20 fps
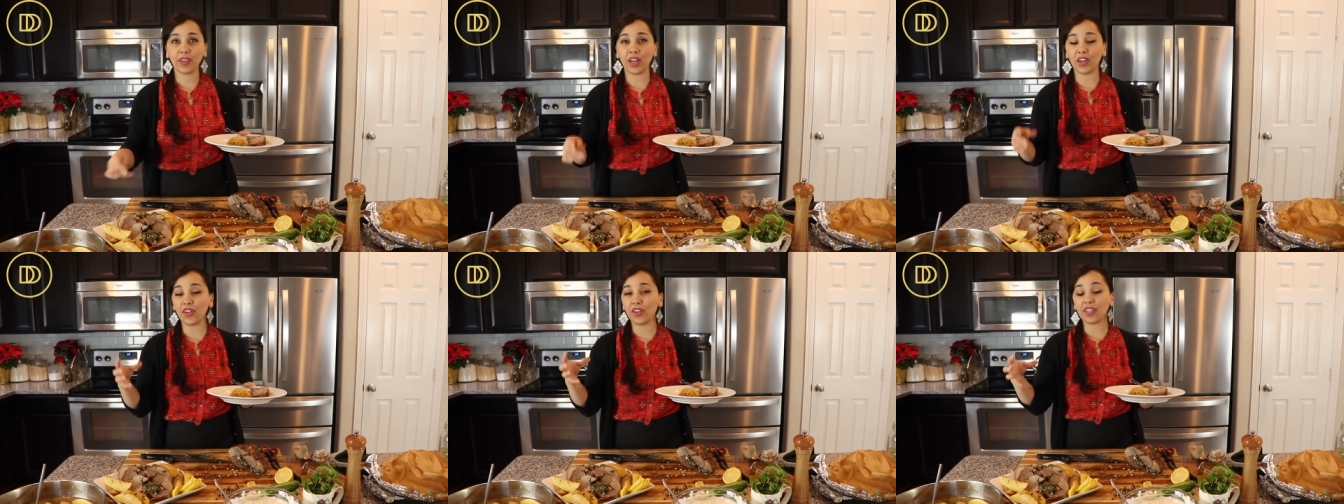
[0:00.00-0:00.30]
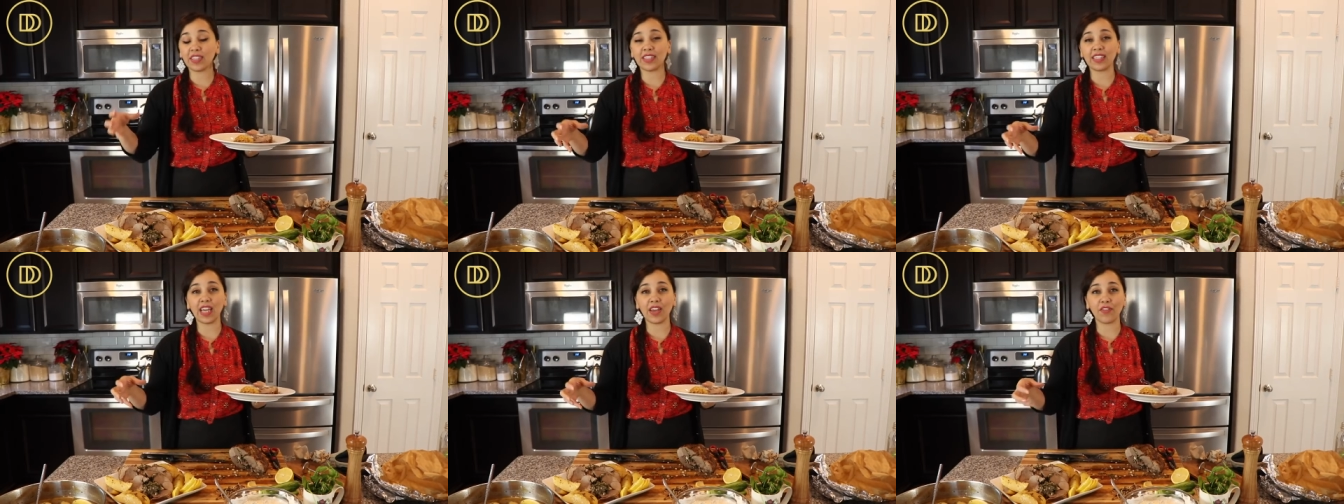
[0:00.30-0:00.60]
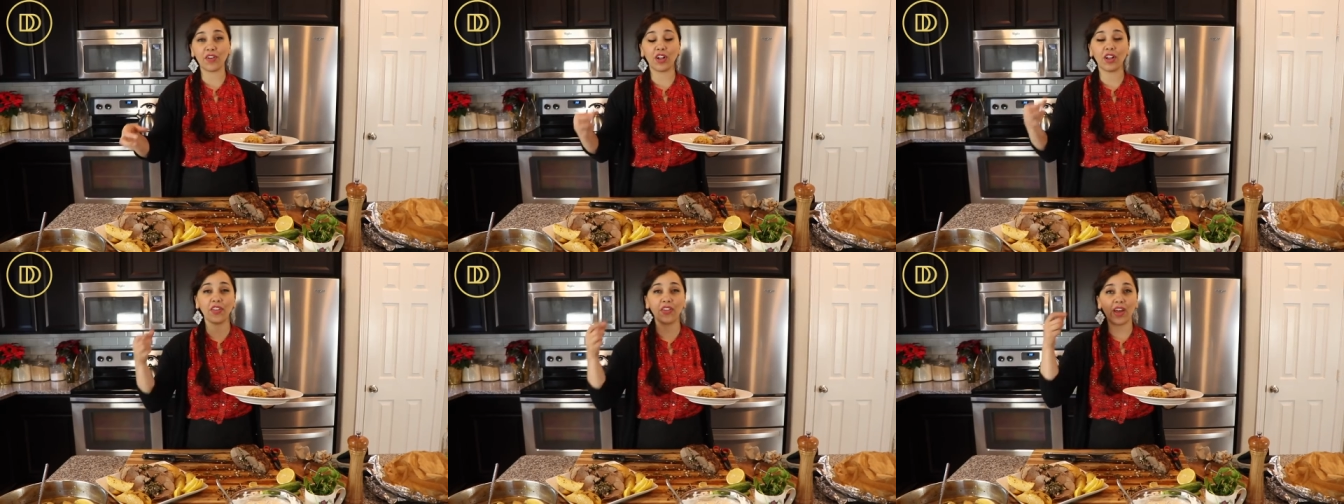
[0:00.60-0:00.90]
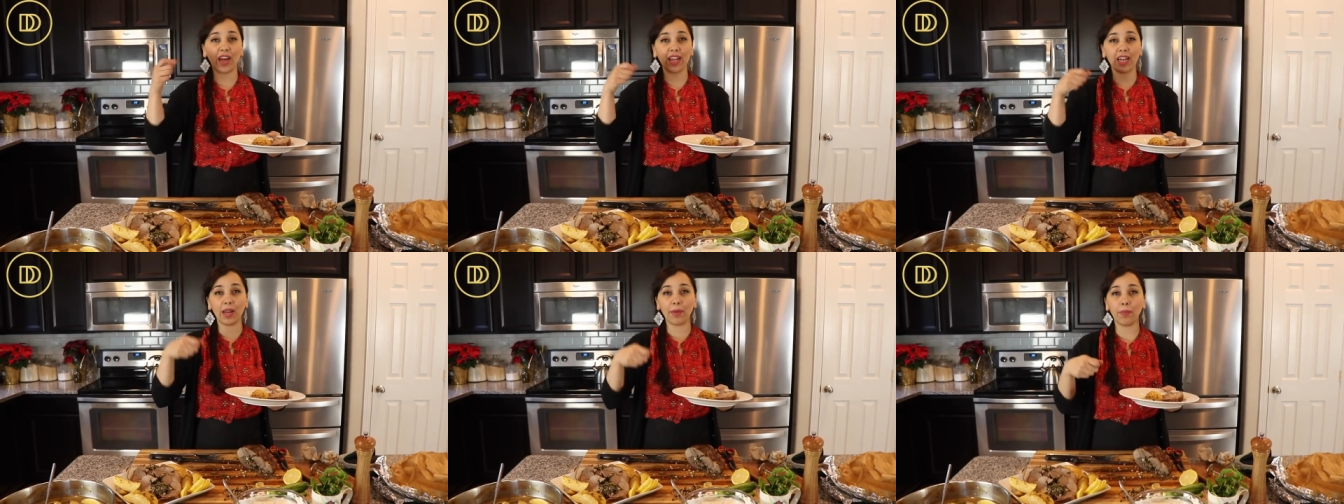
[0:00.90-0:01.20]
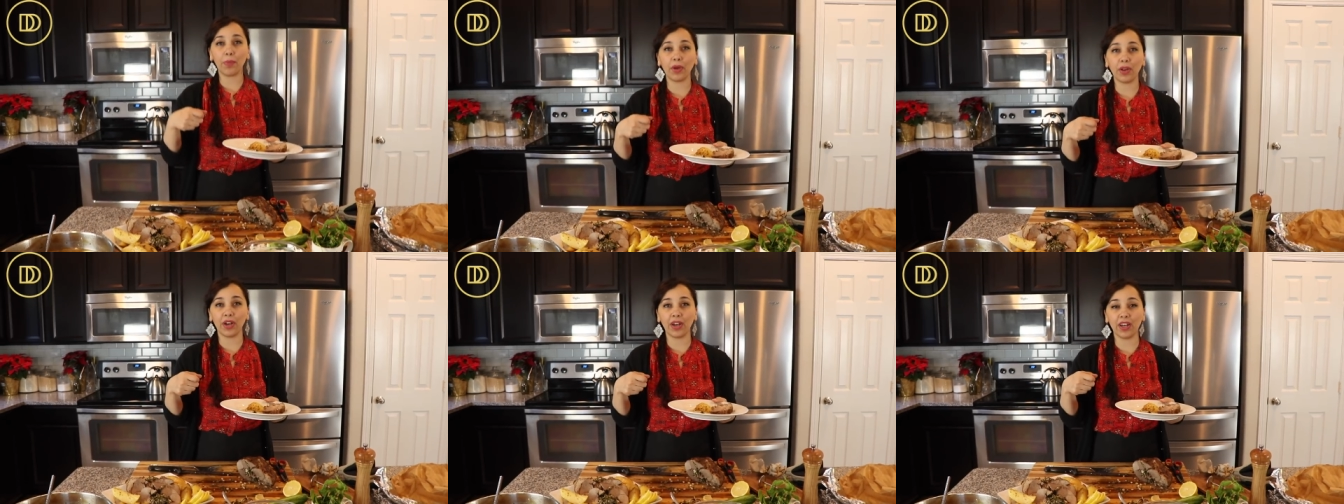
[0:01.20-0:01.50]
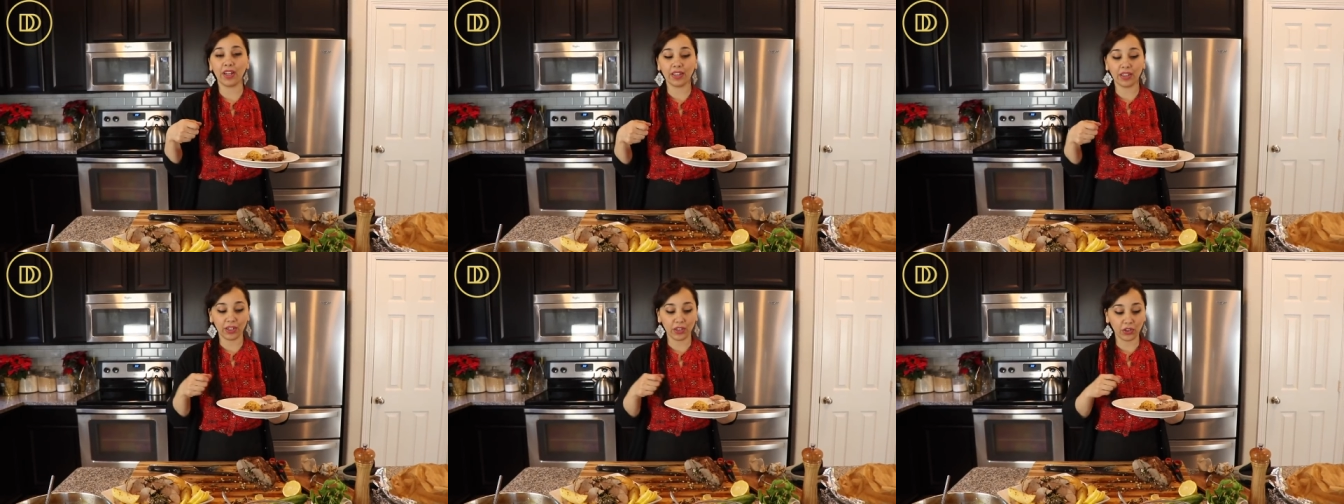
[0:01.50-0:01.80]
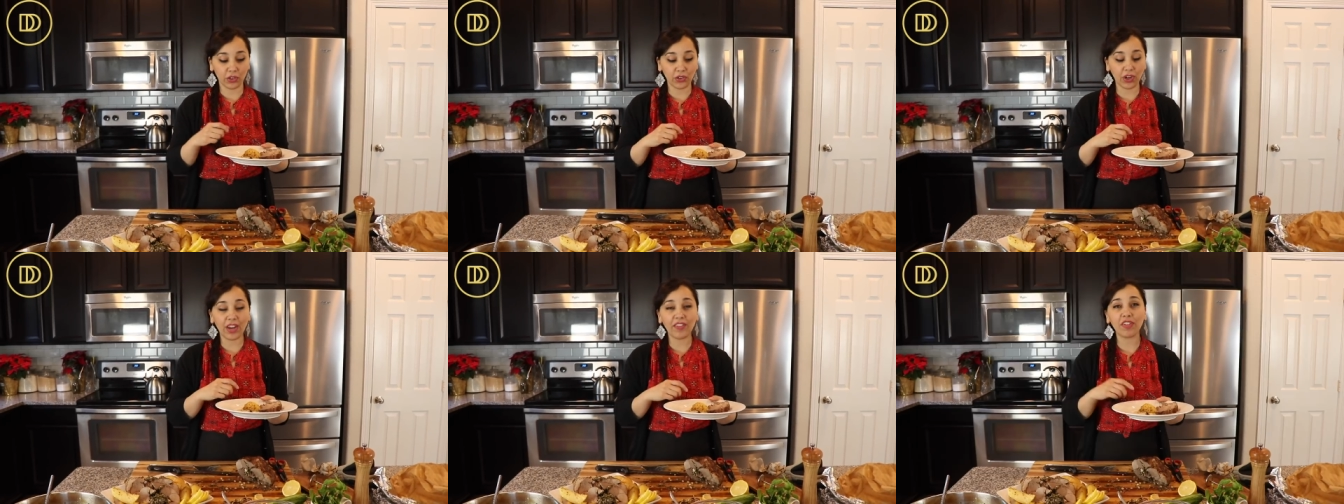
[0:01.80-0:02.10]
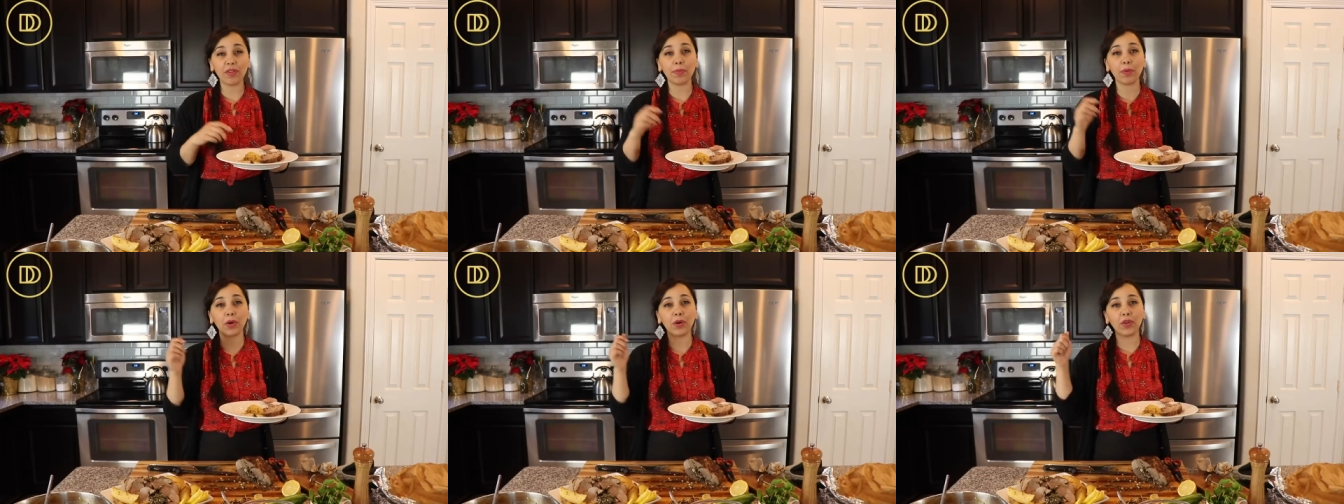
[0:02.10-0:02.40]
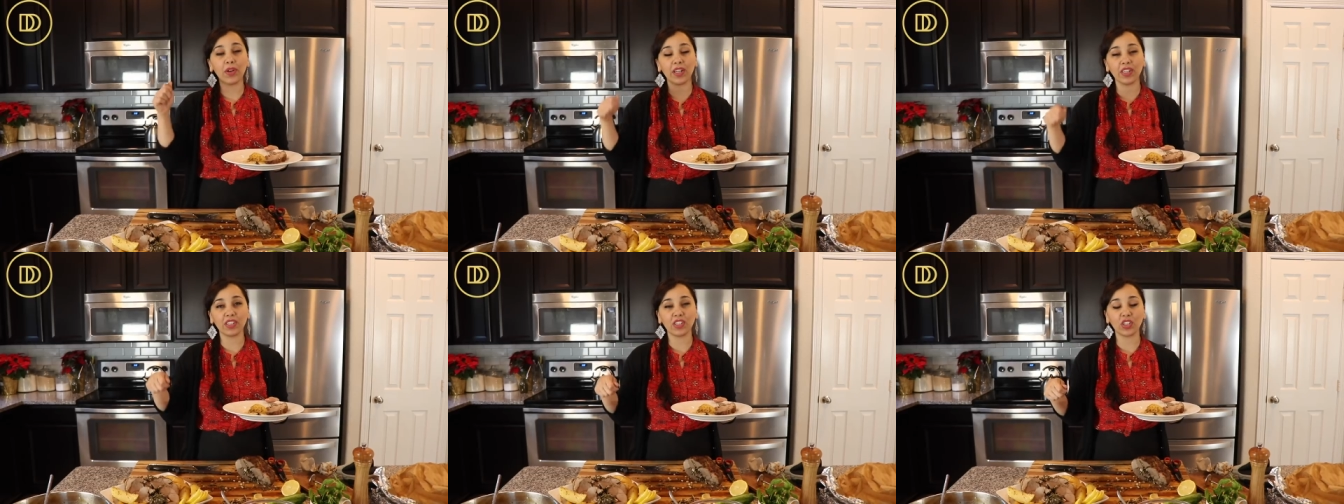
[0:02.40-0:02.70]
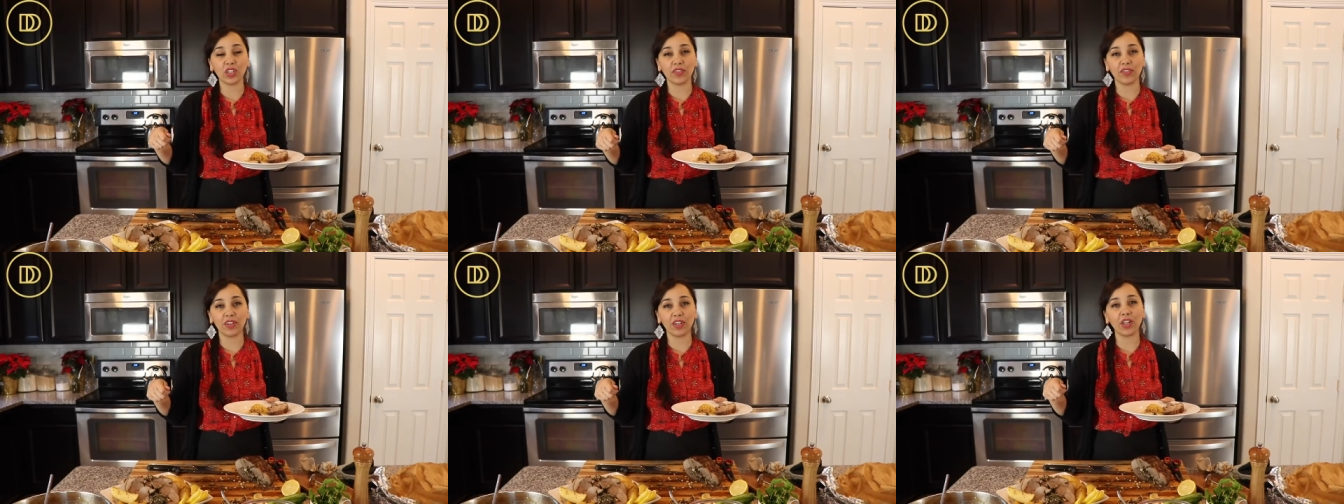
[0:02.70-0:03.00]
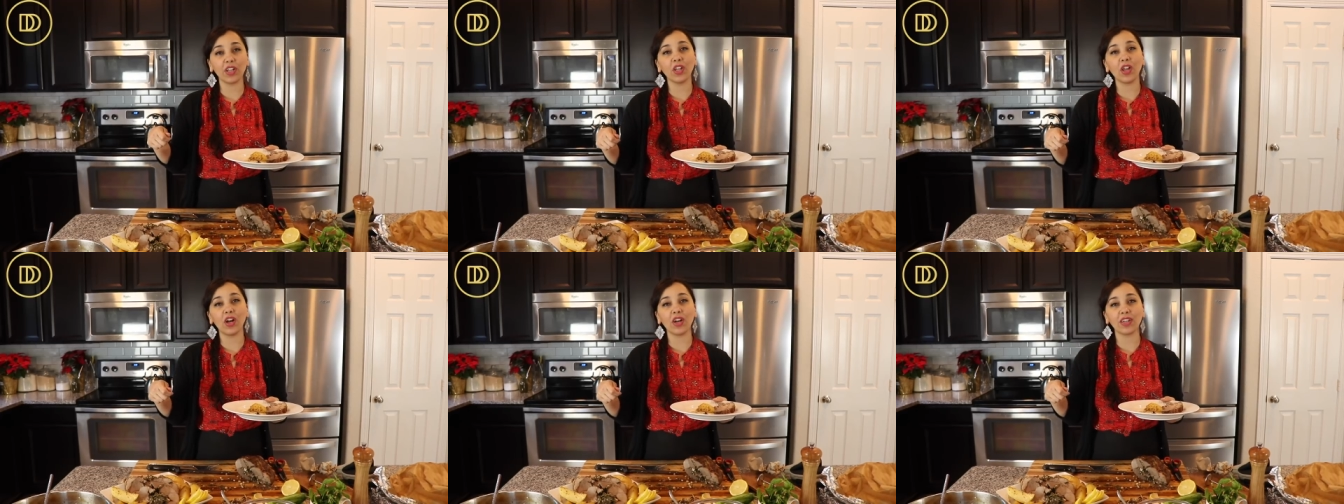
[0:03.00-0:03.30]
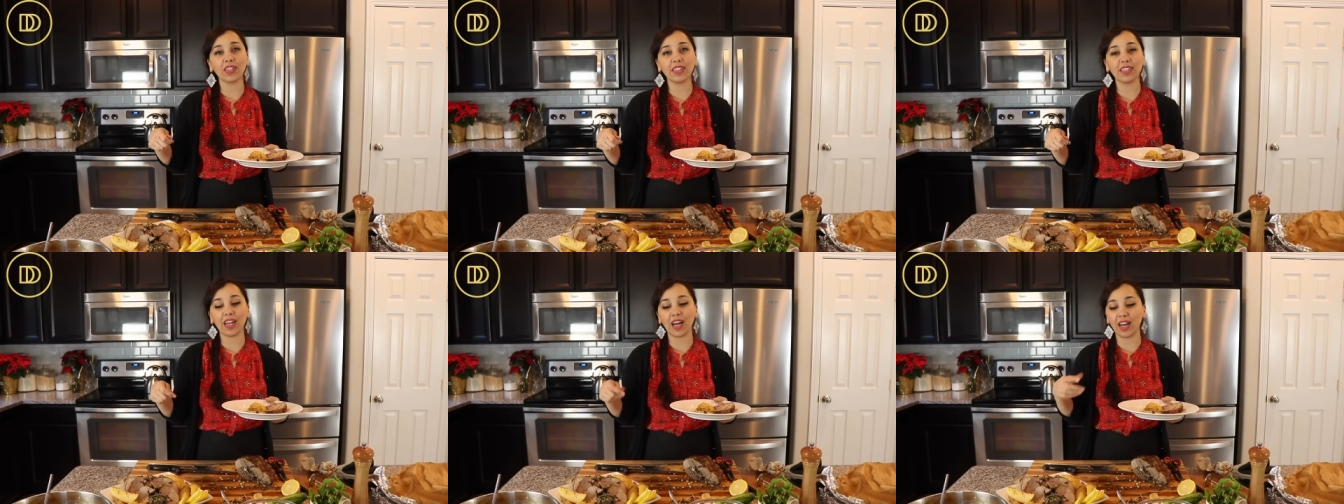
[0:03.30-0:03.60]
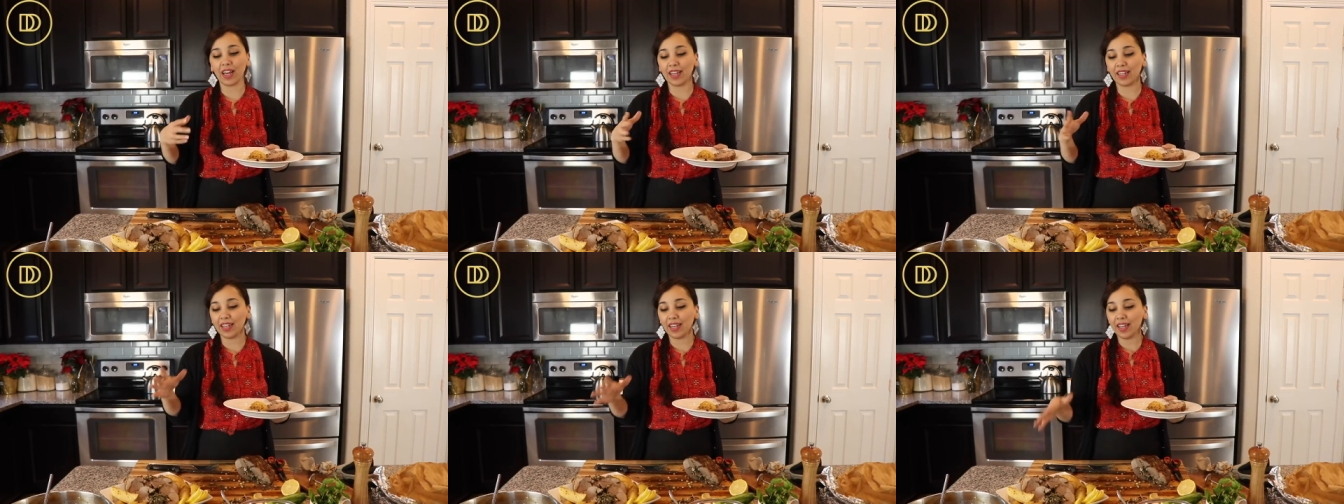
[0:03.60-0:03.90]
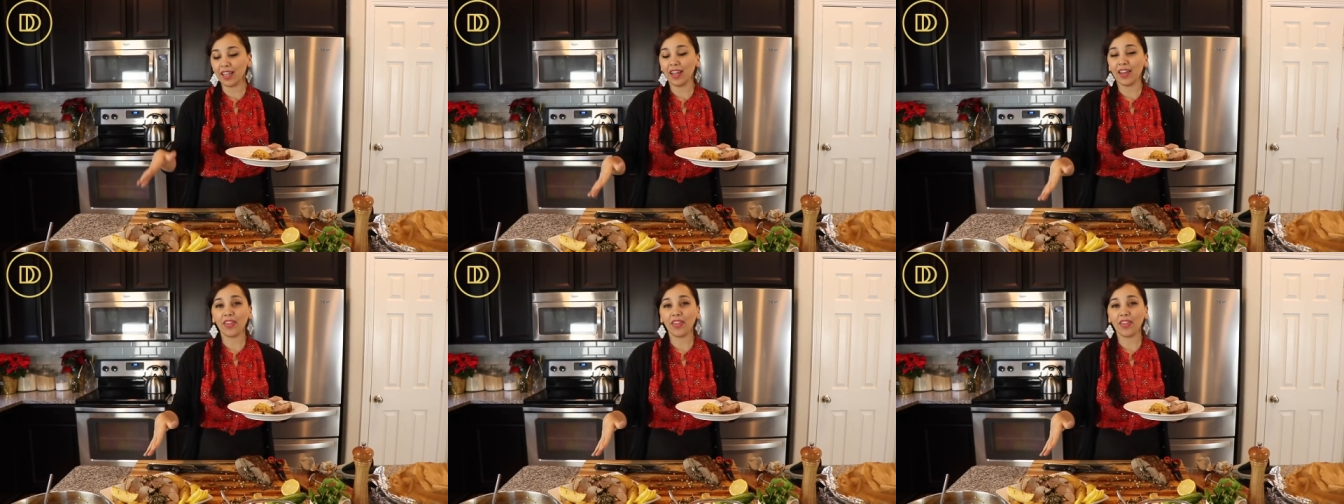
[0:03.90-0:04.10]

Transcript: Now you could save all that and put it in a little gravy boat and serve it alongside